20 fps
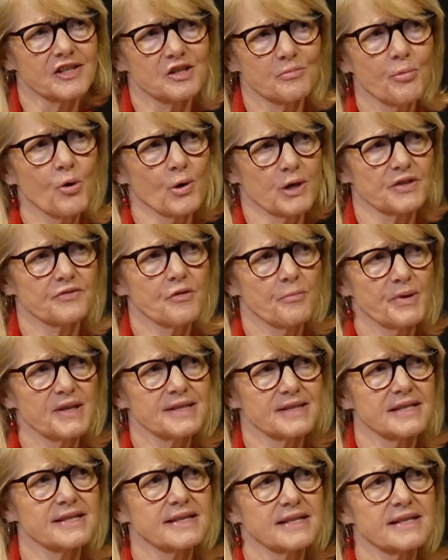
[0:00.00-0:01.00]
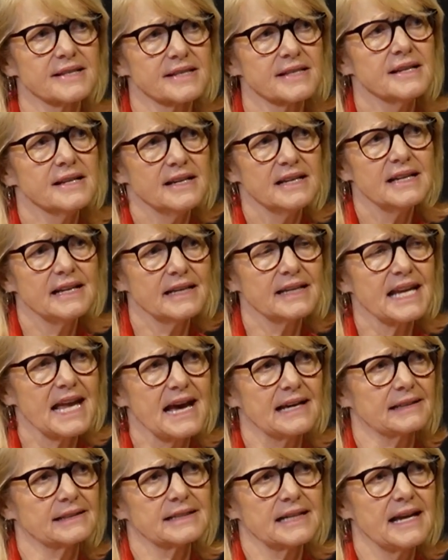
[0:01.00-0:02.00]
supports for businesses in
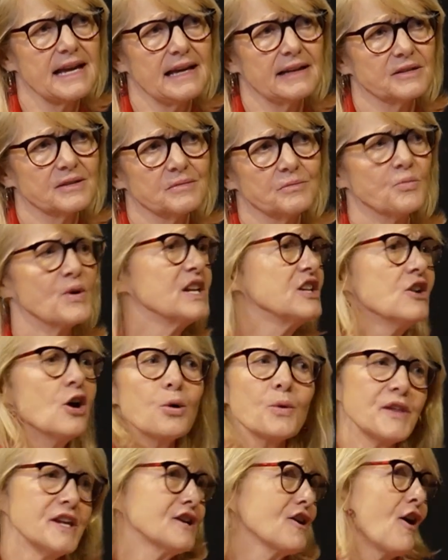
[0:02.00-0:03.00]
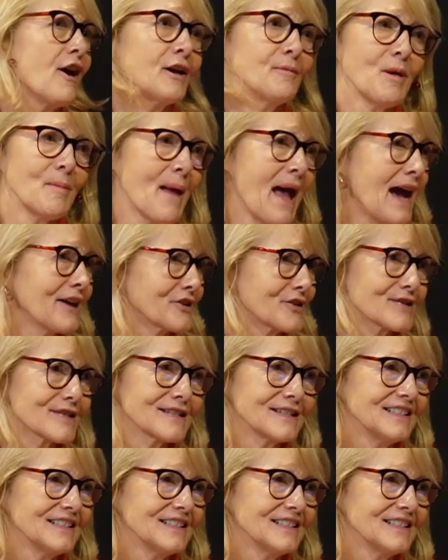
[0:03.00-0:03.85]
Canada, and we know the economy matters.